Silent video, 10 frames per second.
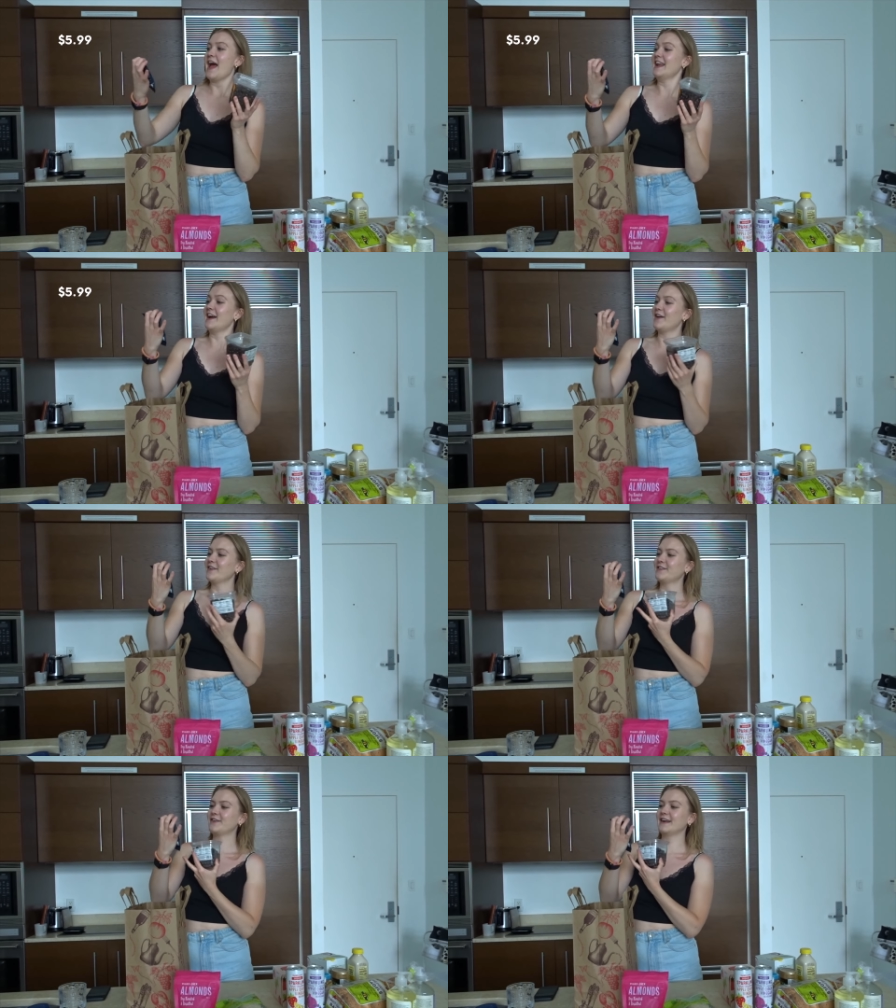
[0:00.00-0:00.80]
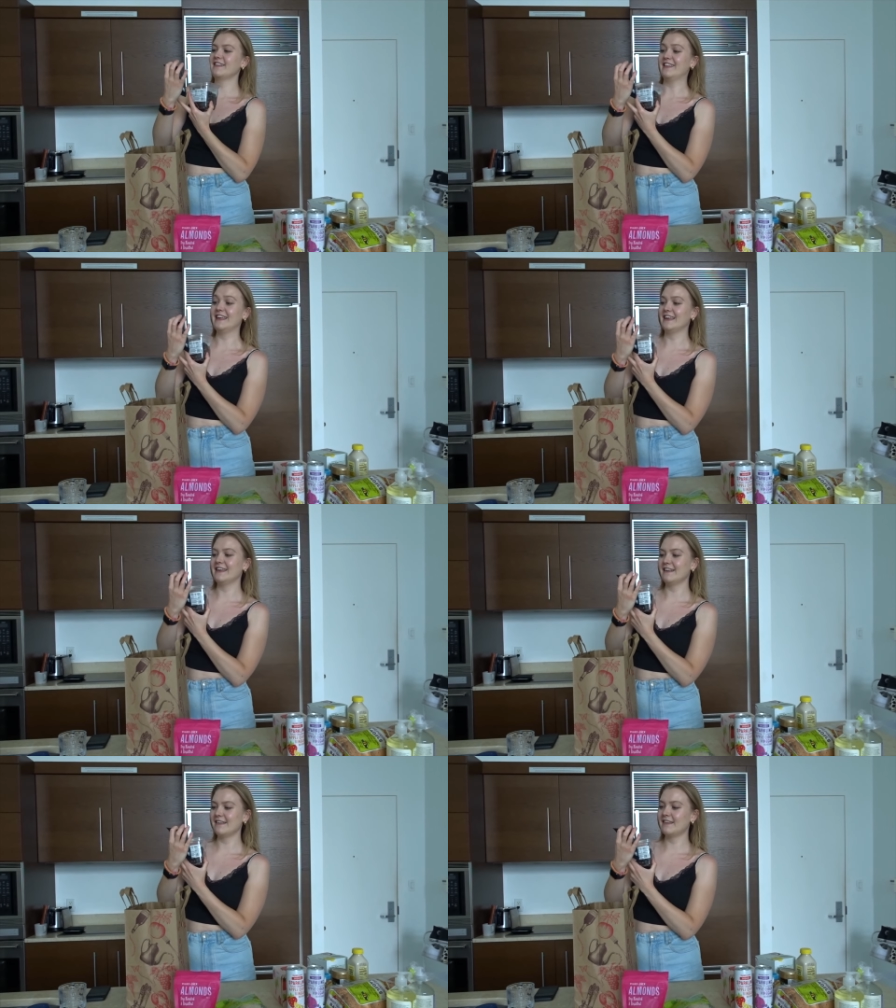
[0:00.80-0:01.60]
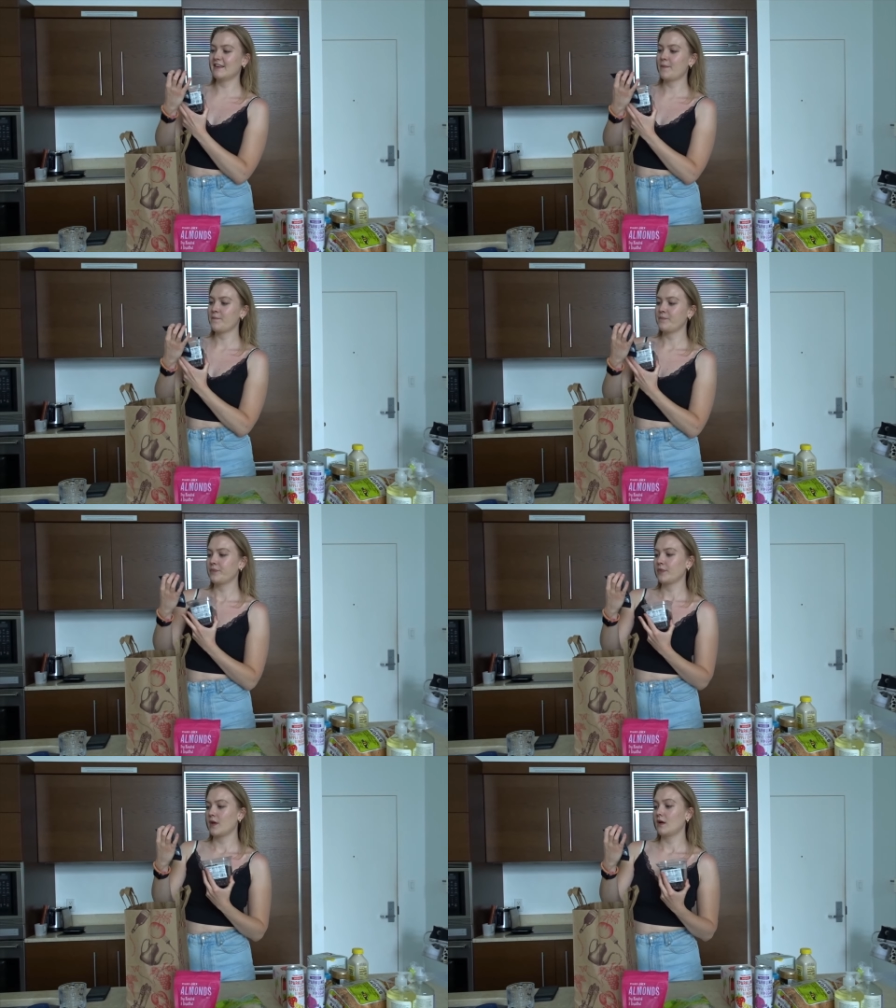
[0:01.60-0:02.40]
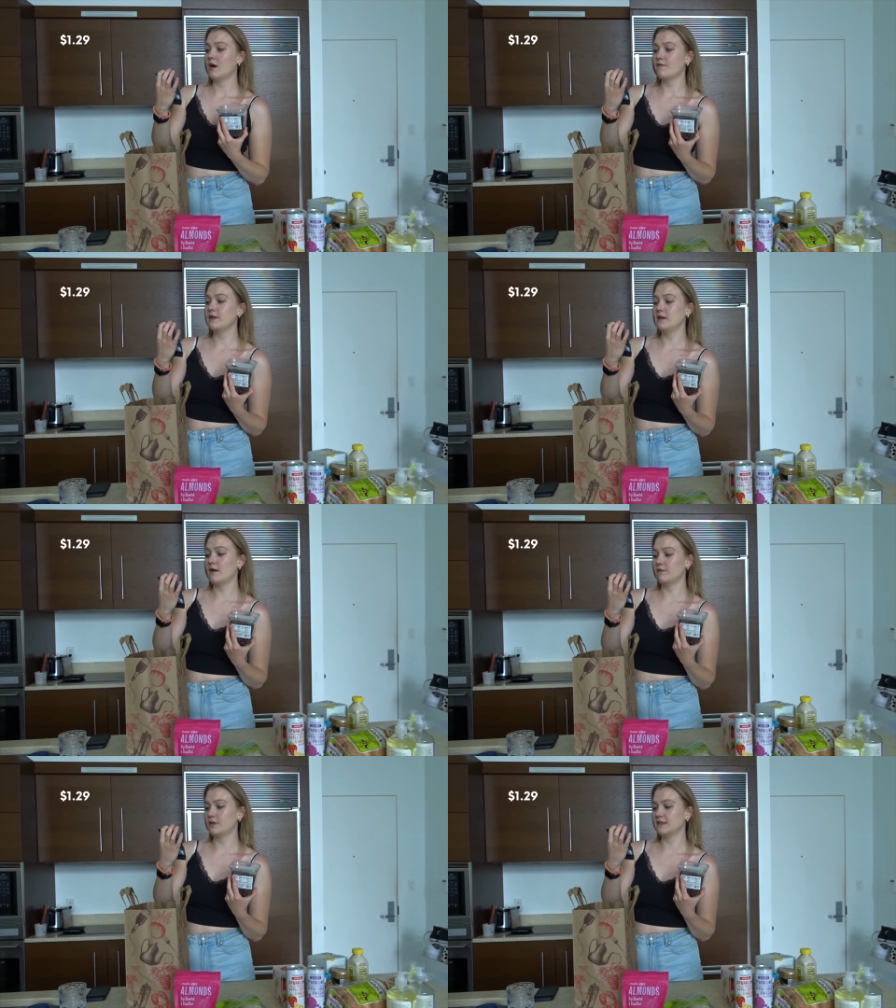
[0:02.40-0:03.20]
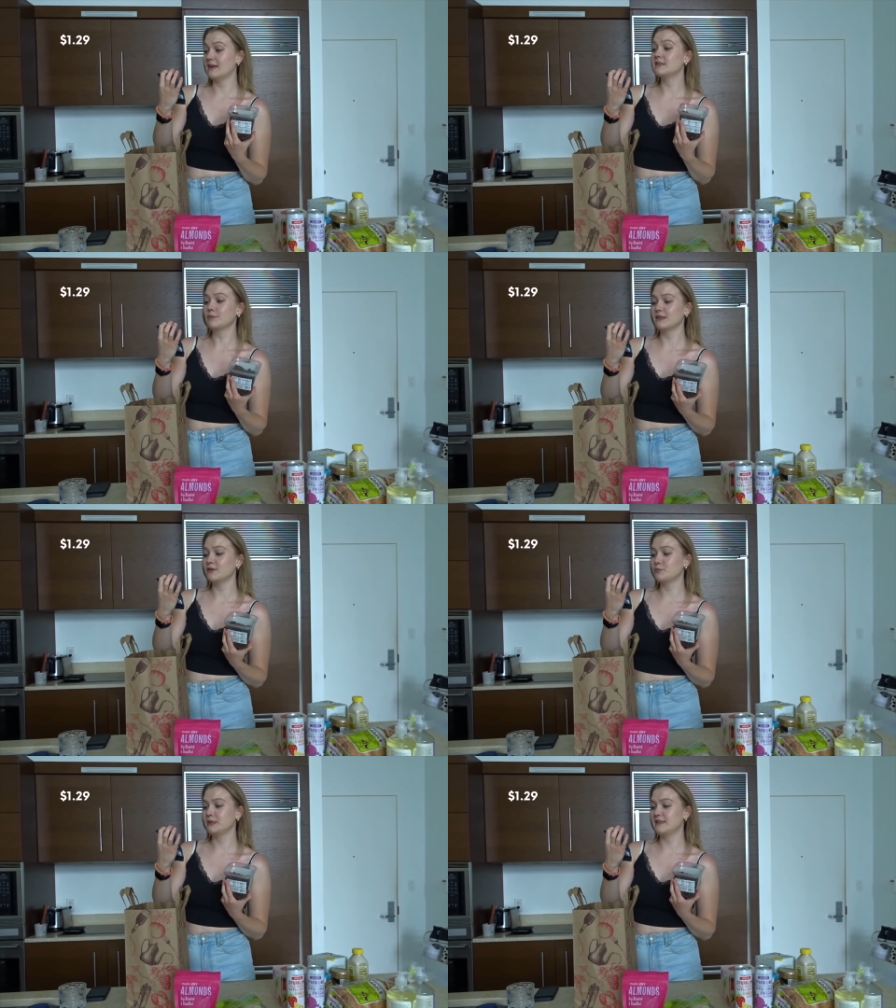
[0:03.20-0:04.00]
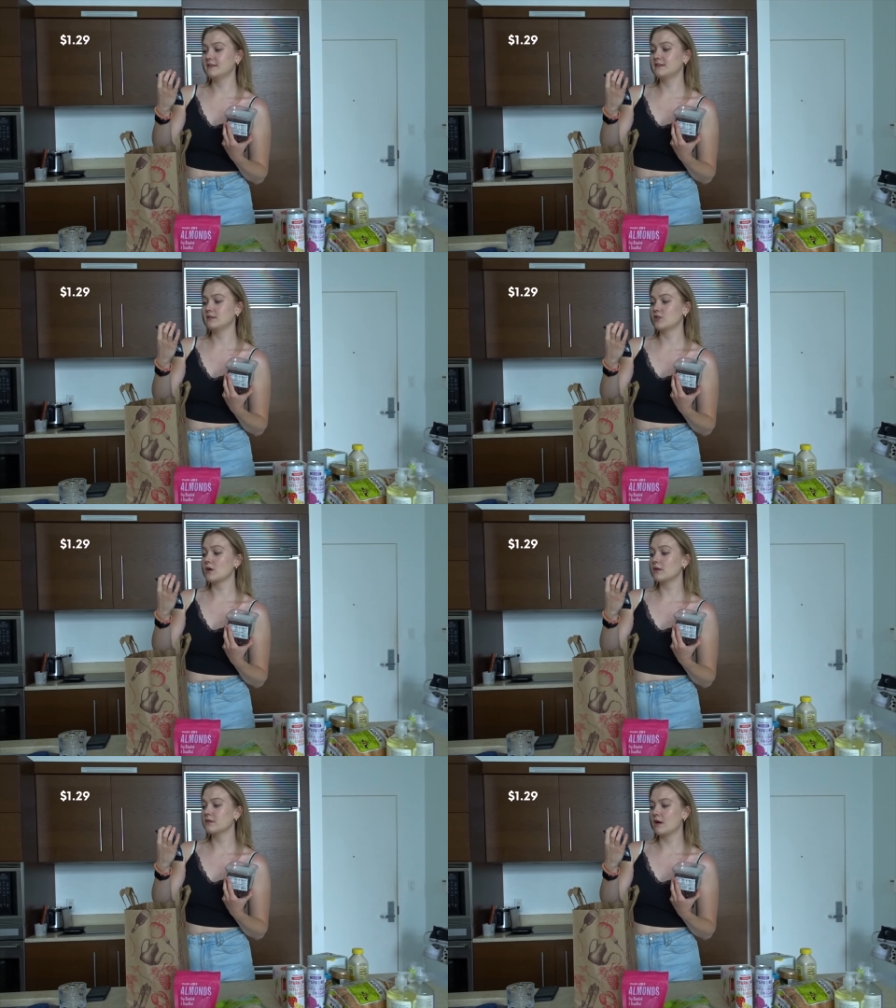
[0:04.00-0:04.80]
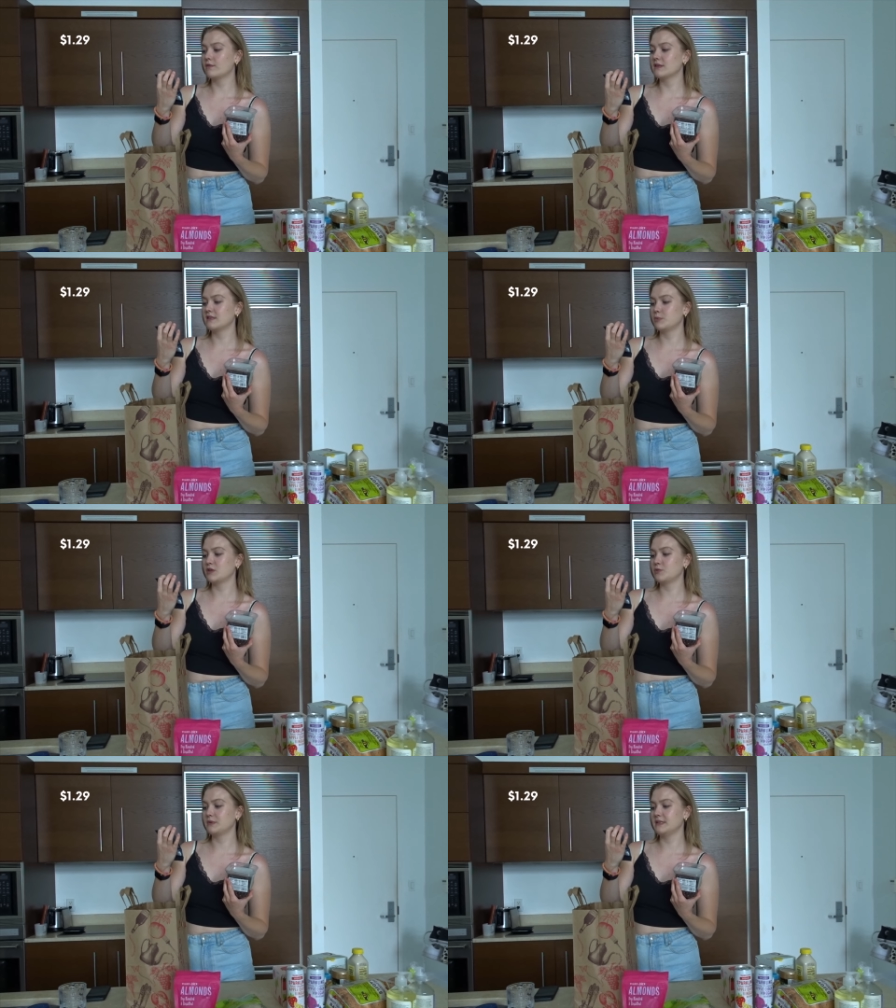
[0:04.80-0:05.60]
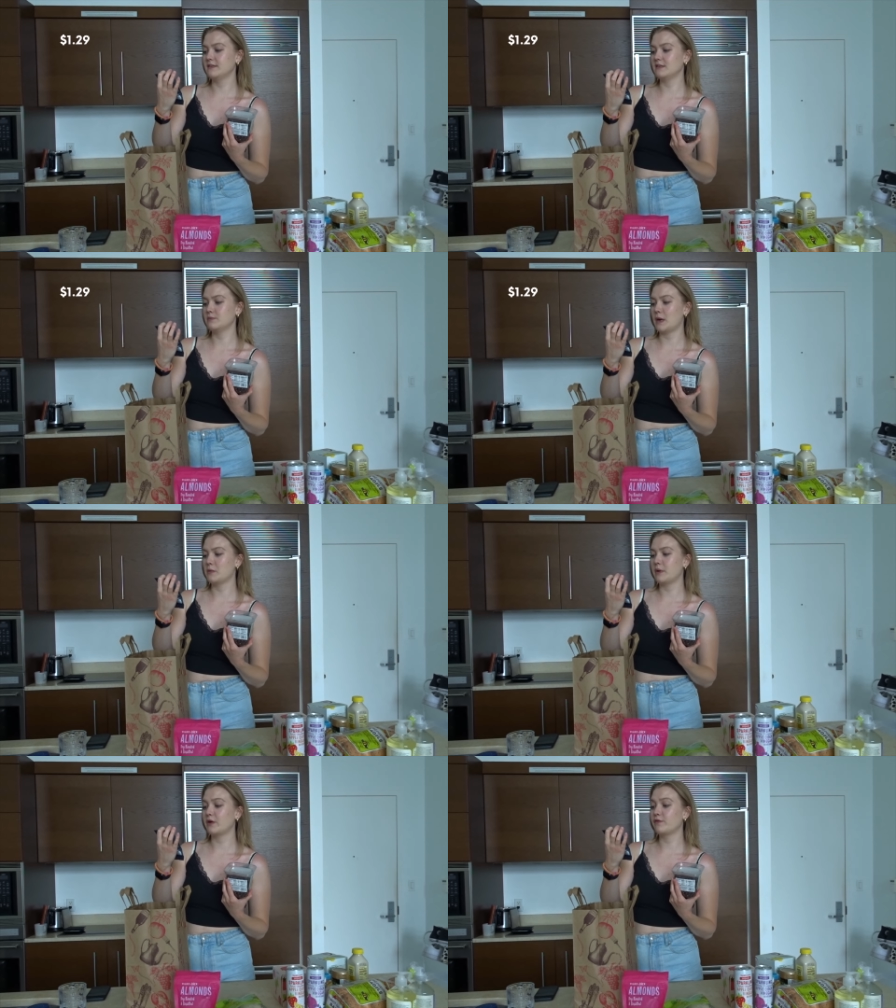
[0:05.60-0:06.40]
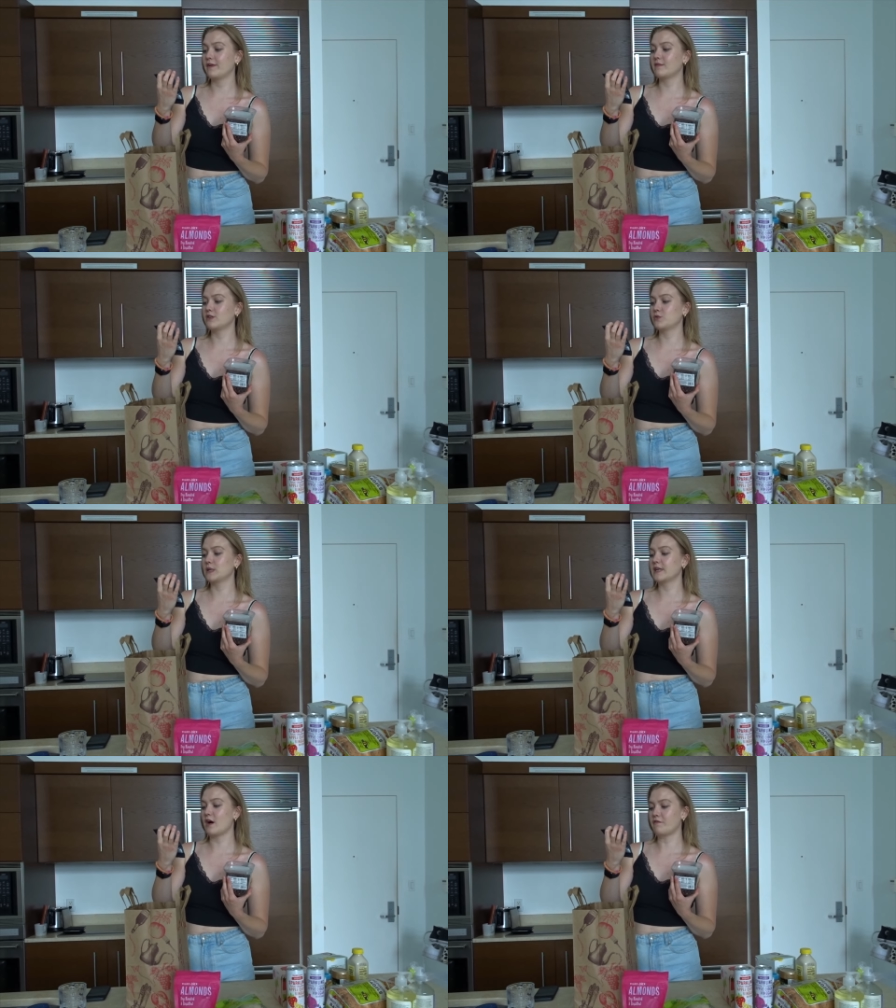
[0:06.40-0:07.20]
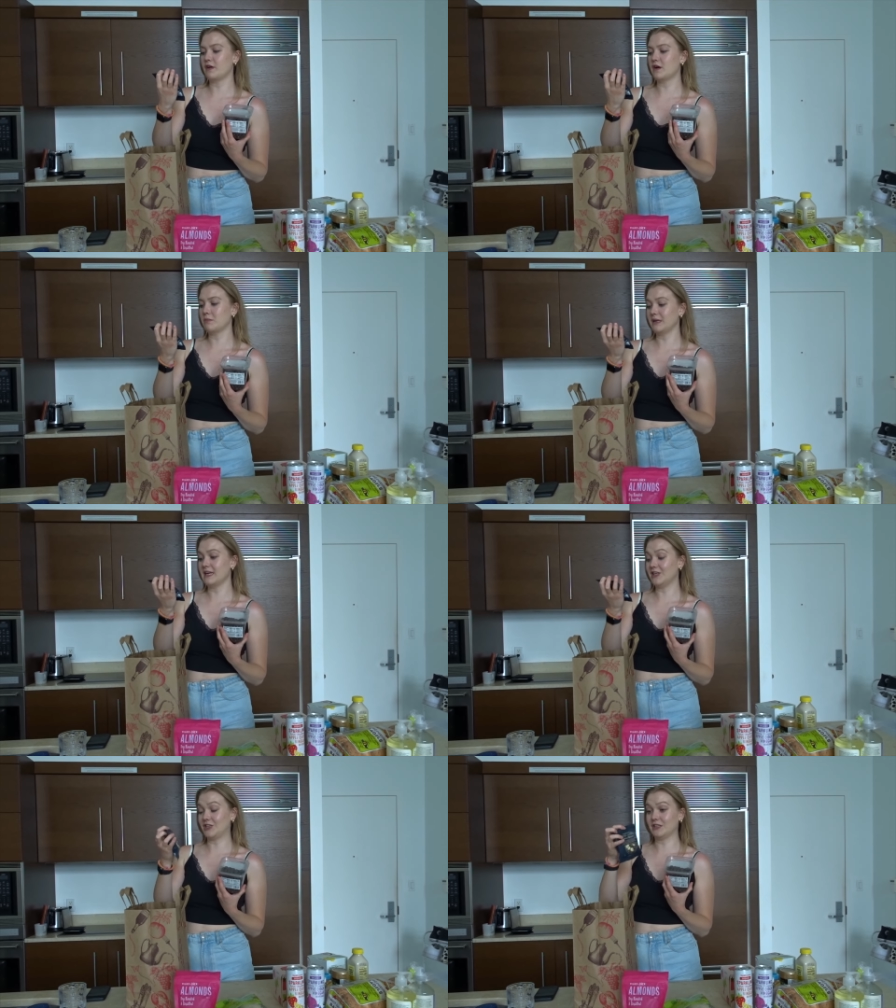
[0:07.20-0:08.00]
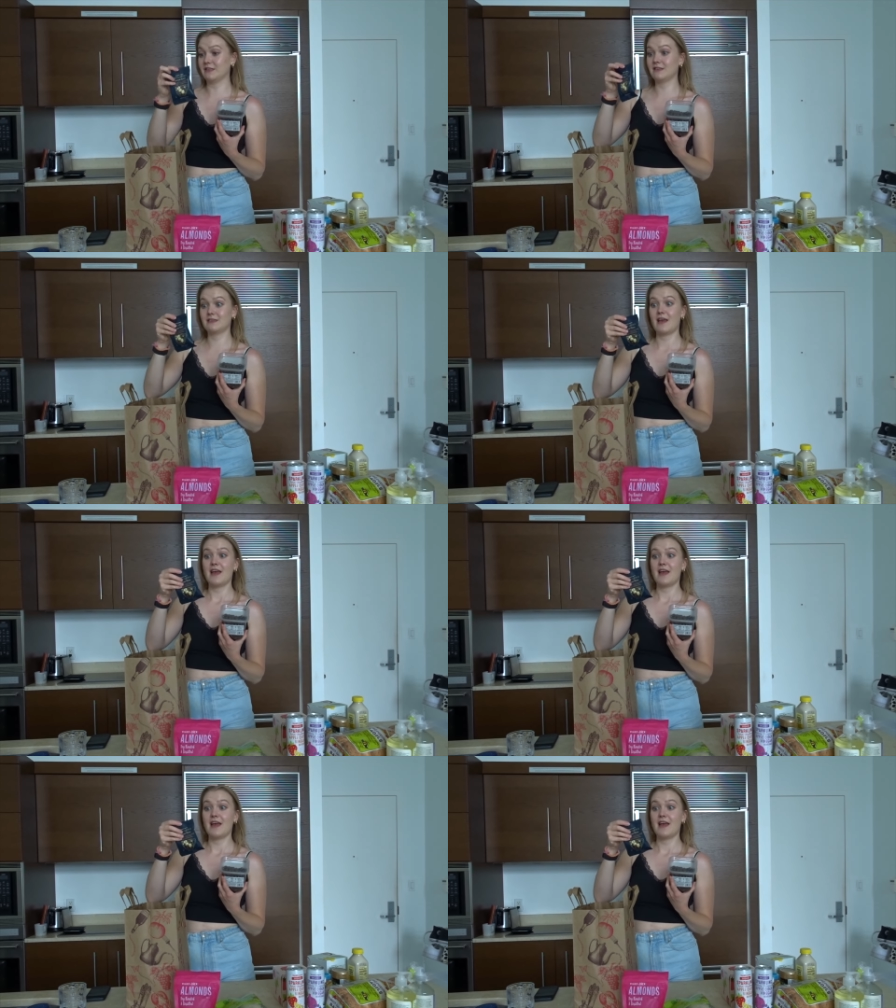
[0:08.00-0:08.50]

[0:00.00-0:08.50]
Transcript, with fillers: And I also got these coffee lovers espresso beans, chocolate covered espresso beans inspired by your favorite sweet coffee combinations.